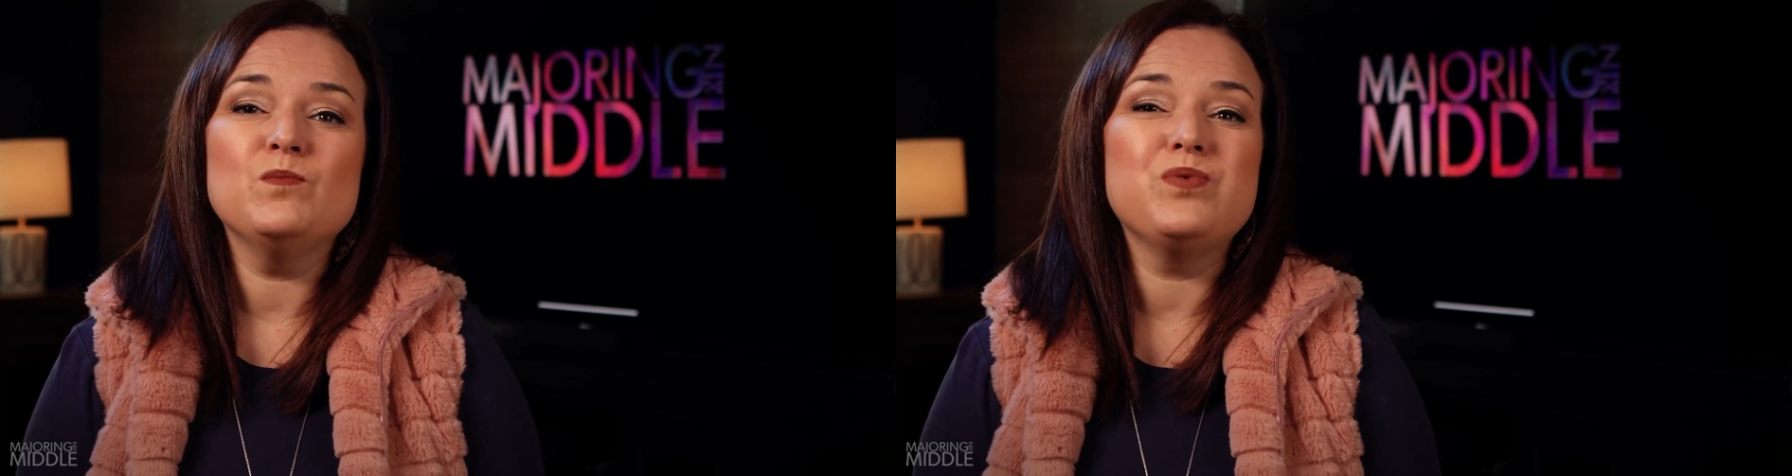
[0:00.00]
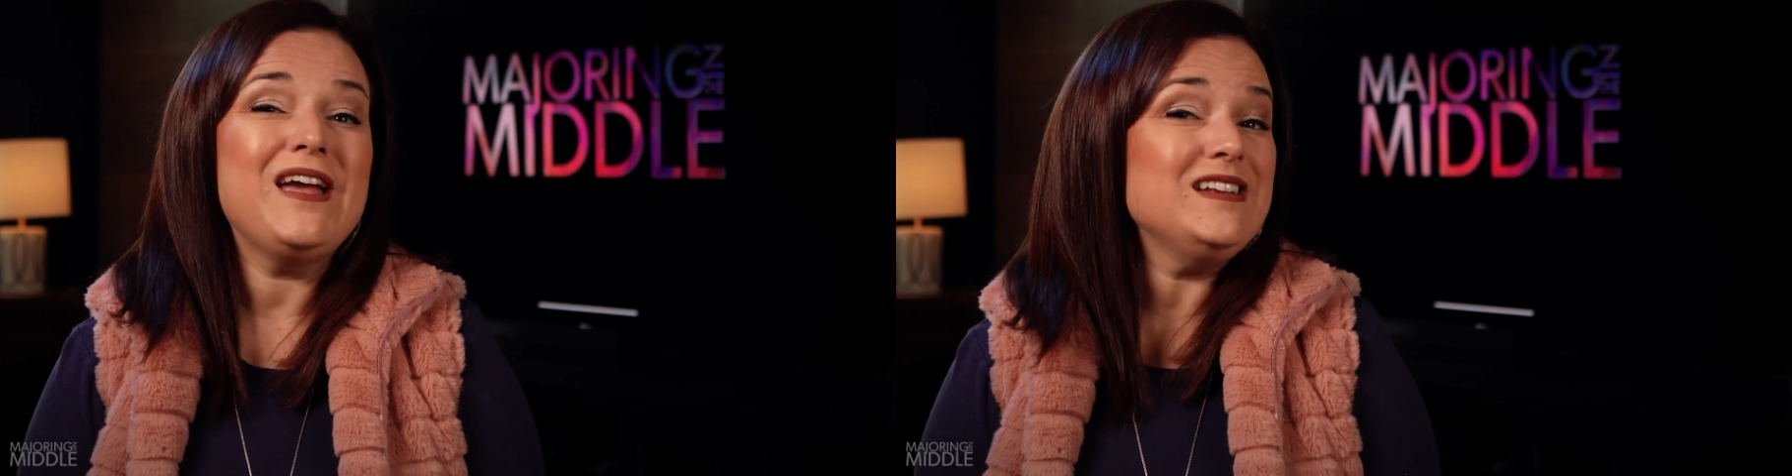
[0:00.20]

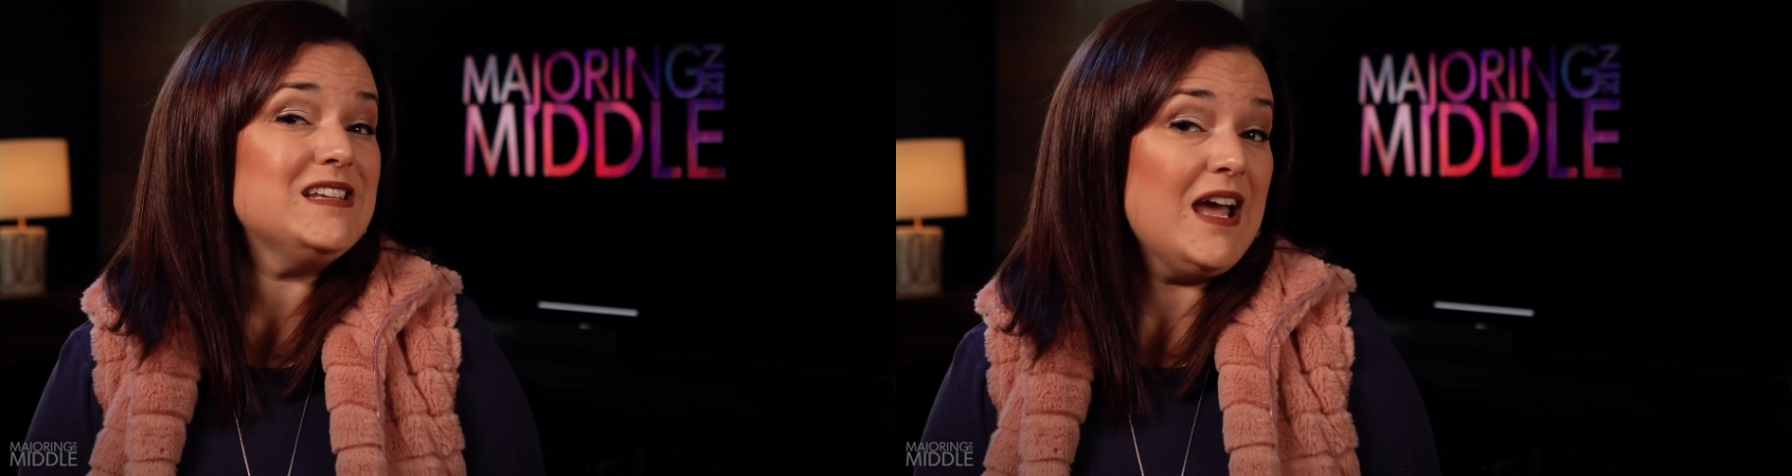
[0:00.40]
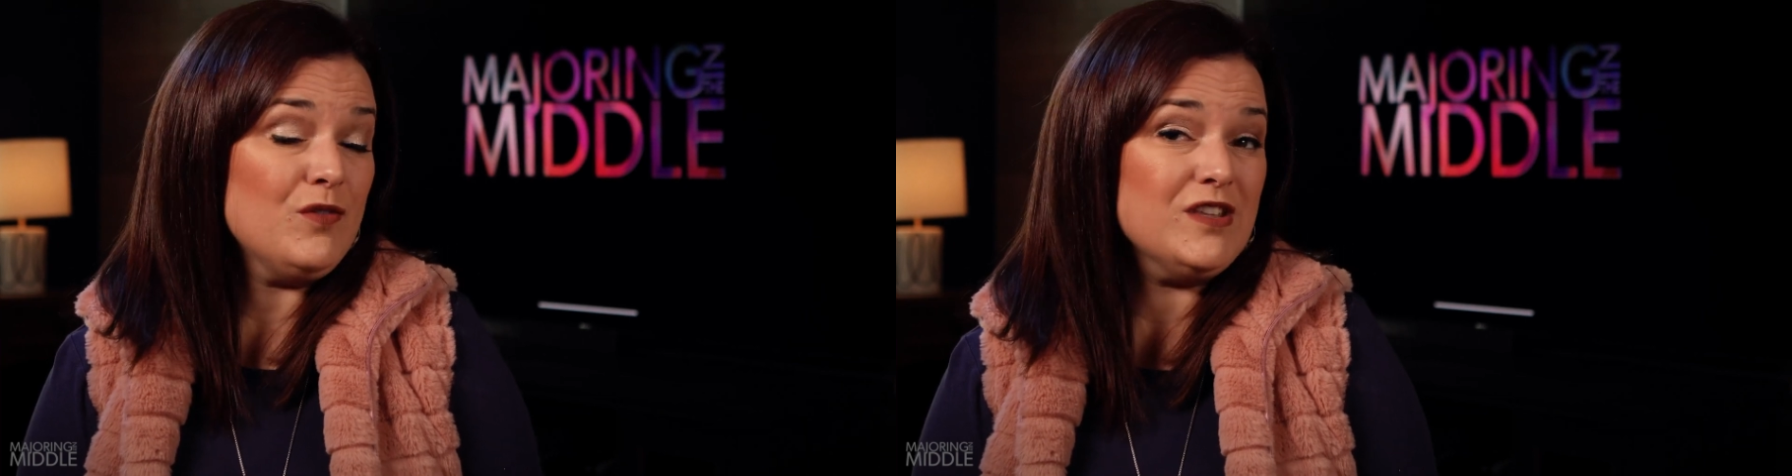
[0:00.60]
break
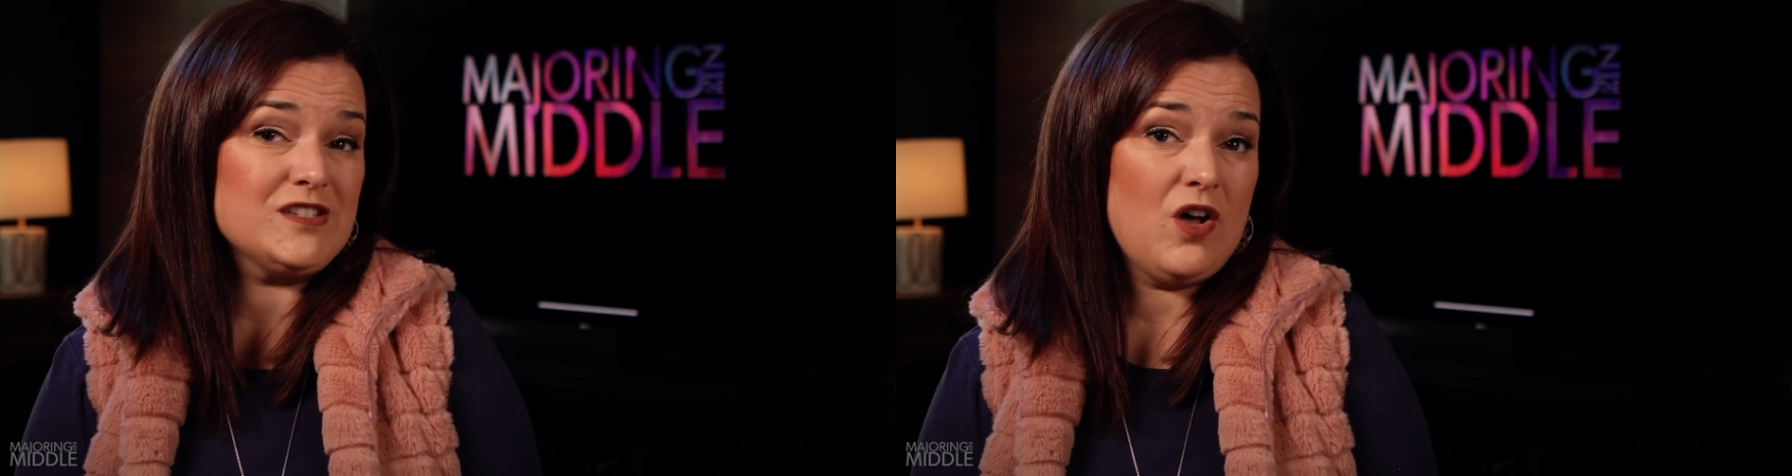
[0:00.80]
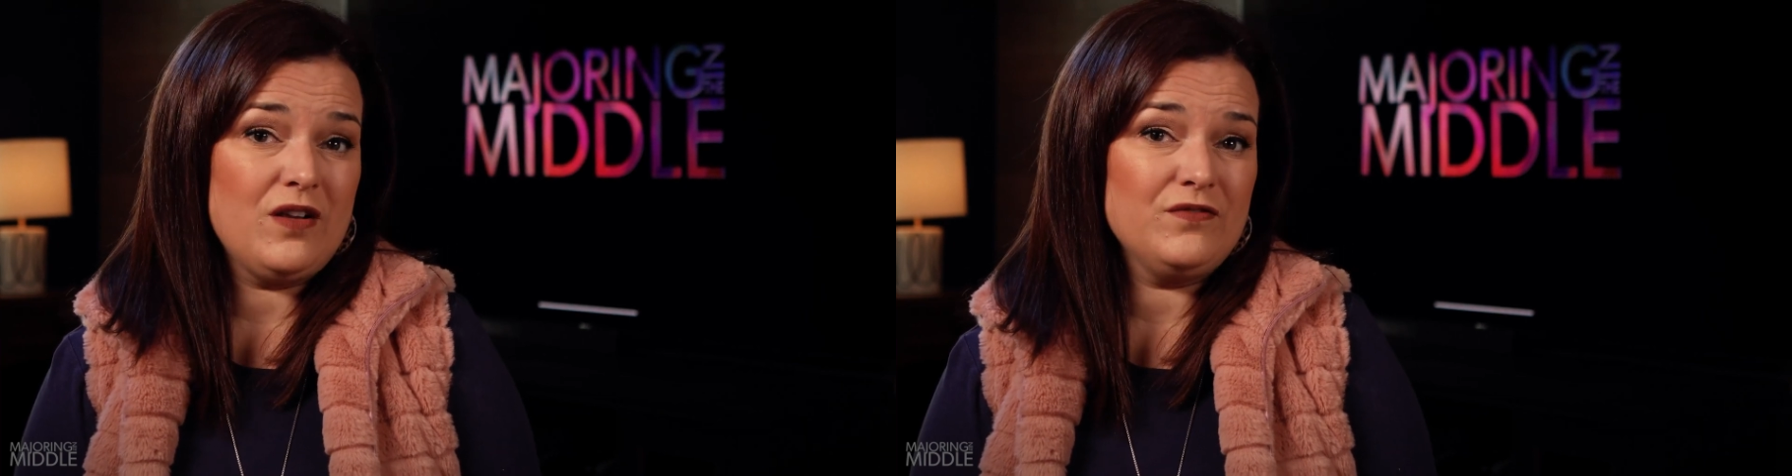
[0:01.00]
down
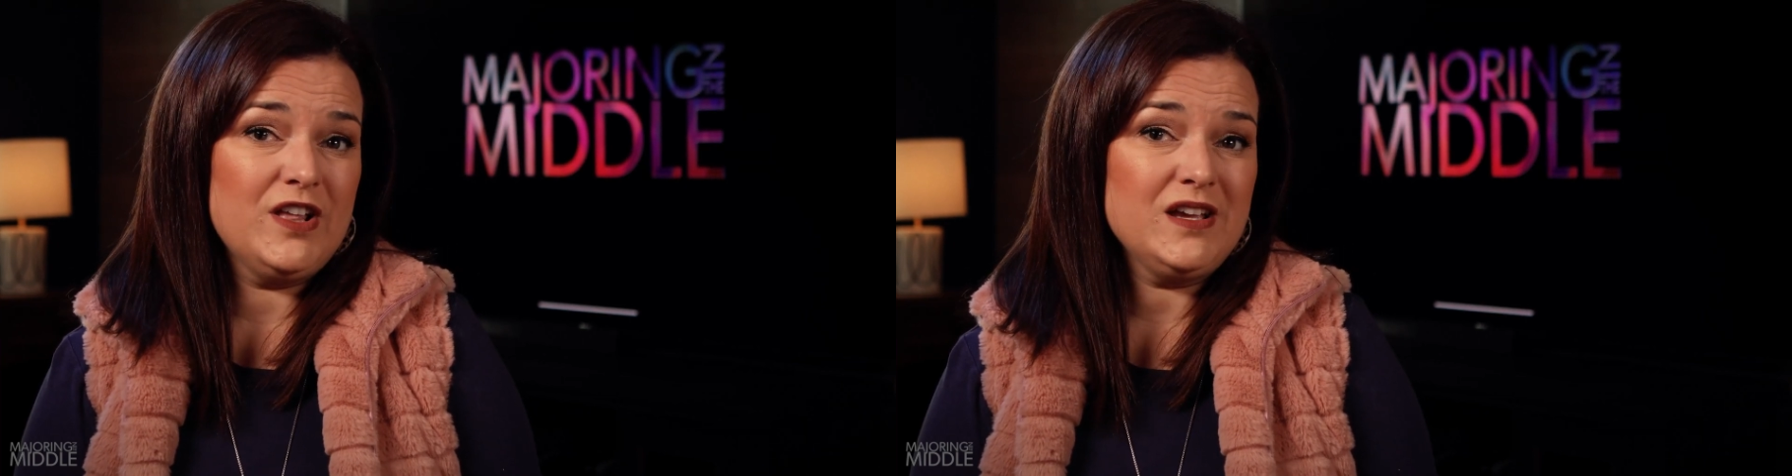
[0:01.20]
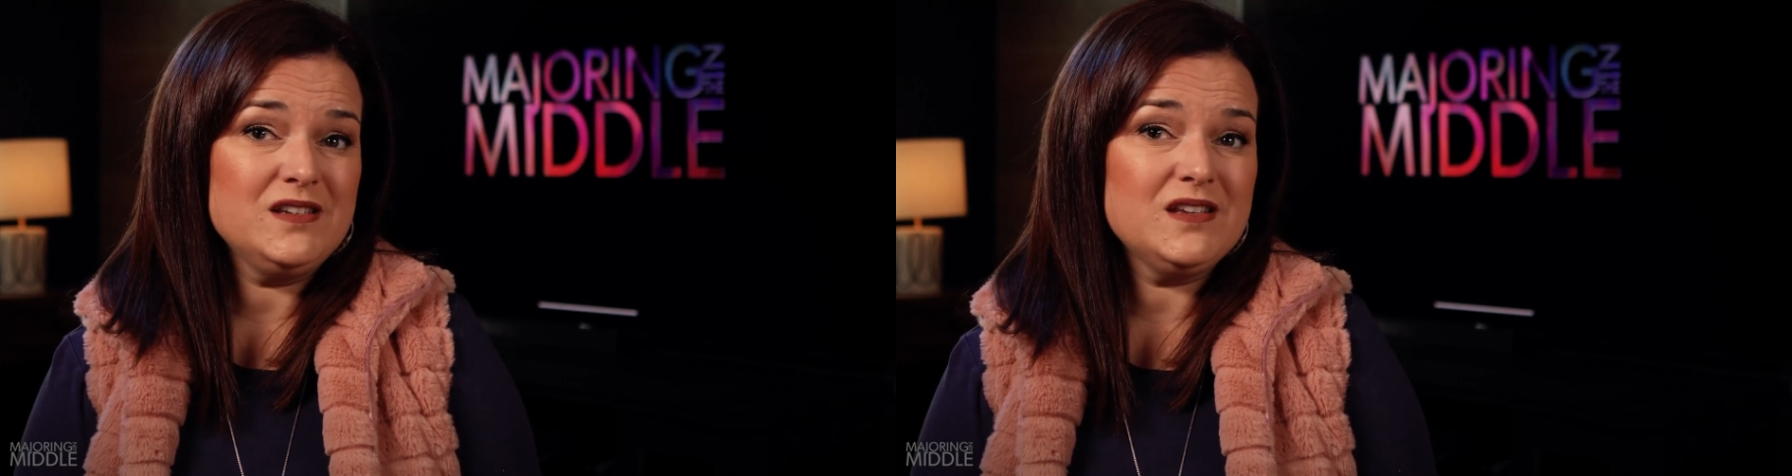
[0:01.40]
this
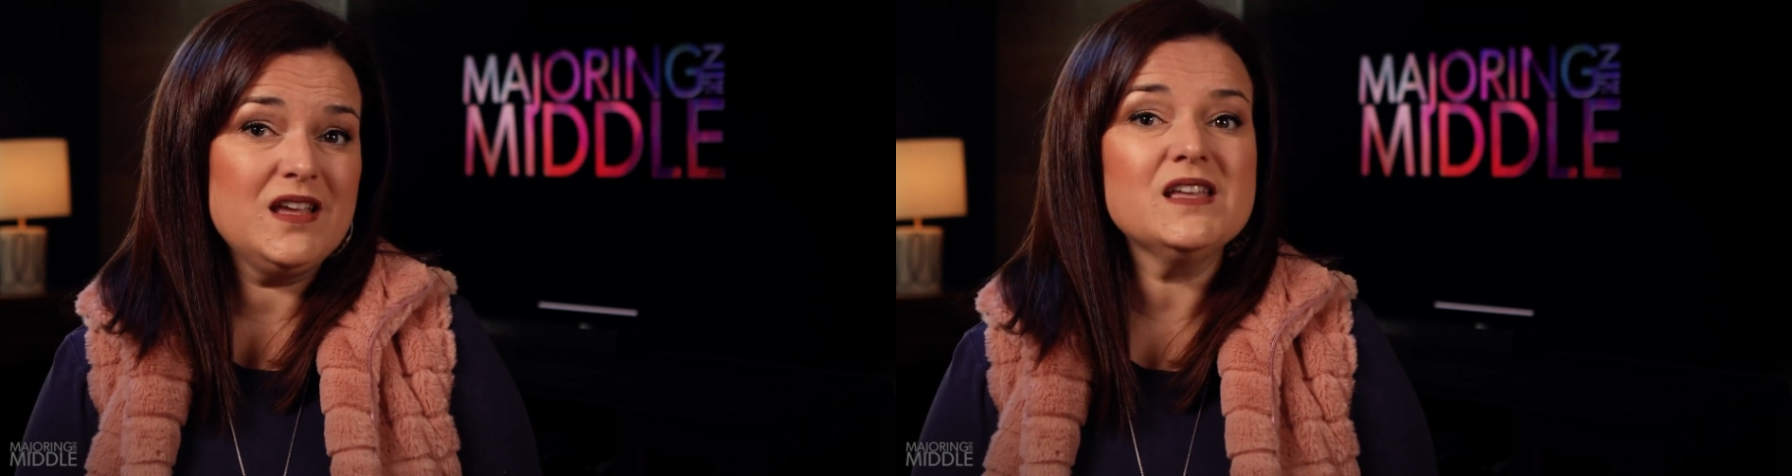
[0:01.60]
conflict